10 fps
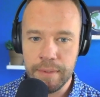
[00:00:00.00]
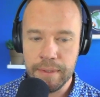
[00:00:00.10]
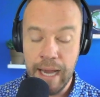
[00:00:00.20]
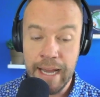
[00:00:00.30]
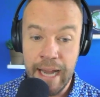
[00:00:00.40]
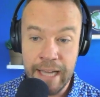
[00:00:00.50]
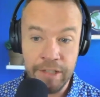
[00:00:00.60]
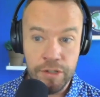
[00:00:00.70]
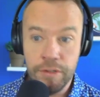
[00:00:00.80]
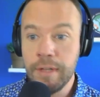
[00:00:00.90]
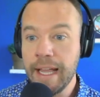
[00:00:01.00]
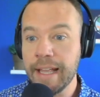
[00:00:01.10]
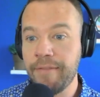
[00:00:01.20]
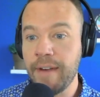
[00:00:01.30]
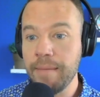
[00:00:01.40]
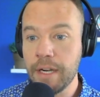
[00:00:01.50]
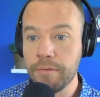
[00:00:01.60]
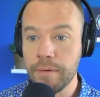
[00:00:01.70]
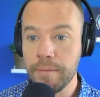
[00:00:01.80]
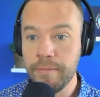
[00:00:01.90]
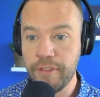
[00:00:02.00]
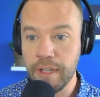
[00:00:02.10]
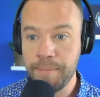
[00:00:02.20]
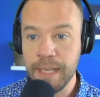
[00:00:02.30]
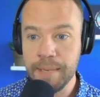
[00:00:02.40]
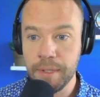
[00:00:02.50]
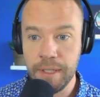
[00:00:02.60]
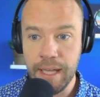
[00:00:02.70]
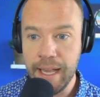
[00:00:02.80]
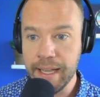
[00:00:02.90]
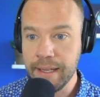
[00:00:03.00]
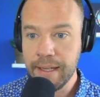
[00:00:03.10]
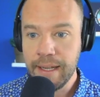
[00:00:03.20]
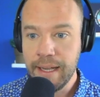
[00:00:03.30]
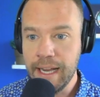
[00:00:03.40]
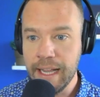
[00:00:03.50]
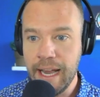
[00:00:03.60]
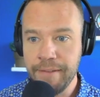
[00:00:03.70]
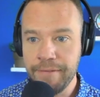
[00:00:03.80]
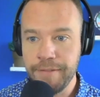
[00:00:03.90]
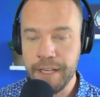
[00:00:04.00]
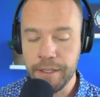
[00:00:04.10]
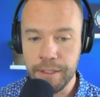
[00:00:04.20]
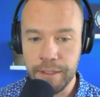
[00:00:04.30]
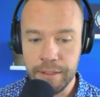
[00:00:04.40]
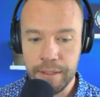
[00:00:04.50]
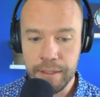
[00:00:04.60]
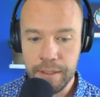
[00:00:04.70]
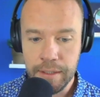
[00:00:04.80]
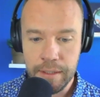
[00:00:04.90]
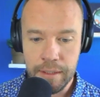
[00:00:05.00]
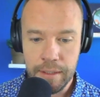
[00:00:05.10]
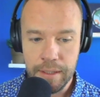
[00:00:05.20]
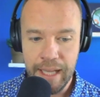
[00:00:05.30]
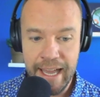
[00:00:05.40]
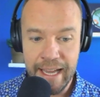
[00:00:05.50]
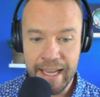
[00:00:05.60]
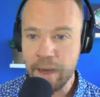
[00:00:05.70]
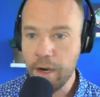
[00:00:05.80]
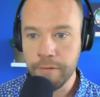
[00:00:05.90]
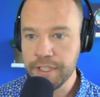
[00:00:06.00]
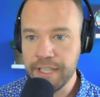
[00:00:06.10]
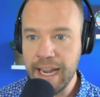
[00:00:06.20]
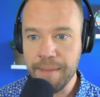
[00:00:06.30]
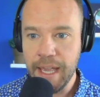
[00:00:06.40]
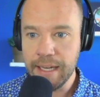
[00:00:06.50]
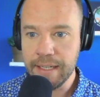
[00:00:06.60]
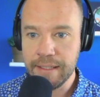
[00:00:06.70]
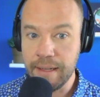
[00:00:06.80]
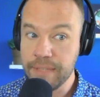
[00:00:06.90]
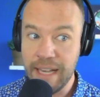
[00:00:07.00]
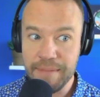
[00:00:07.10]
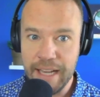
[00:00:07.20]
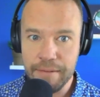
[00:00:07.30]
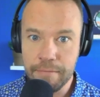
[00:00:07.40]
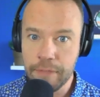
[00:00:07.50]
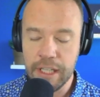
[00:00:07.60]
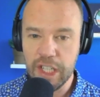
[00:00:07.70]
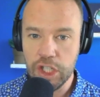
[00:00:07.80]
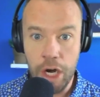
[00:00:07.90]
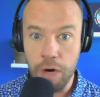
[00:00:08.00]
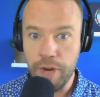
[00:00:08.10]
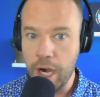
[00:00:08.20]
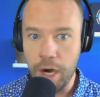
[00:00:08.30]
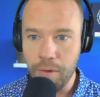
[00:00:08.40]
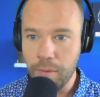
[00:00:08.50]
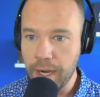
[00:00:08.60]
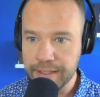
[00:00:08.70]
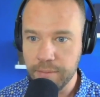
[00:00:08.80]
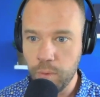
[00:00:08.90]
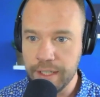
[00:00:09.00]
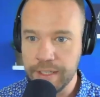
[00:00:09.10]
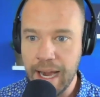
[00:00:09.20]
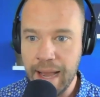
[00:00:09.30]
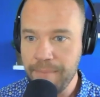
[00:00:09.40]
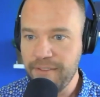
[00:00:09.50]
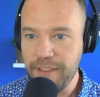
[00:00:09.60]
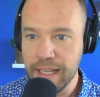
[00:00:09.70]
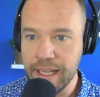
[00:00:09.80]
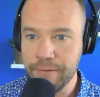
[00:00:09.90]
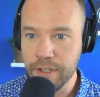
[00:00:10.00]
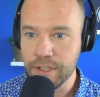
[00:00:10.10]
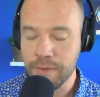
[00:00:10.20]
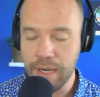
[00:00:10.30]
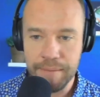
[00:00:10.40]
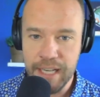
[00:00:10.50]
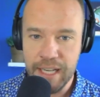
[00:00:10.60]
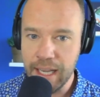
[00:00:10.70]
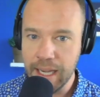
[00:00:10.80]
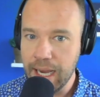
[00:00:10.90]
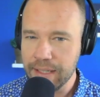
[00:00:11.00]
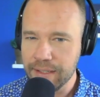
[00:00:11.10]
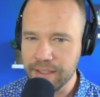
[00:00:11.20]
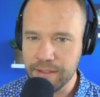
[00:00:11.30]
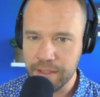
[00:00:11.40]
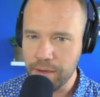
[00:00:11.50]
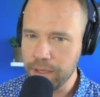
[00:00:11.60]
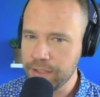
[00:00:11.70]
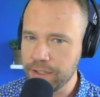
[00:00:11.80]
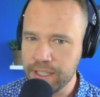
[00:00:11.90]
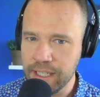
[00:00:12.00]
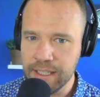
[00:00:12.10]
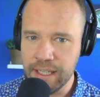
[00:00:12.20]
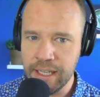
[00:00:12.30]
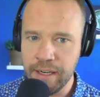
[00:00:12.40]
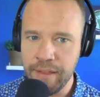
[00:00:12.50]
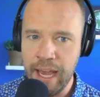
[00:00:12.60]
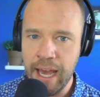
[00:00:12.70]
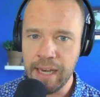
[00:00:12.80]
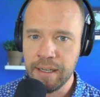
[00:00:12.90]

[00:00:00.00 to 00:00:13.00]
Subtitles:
I do like if I'm in a room full of people, like I feel like it can overtake me, and sometimes I really don't know what I'm feeling versus what I'm taking on. So it's so interesting to hear that.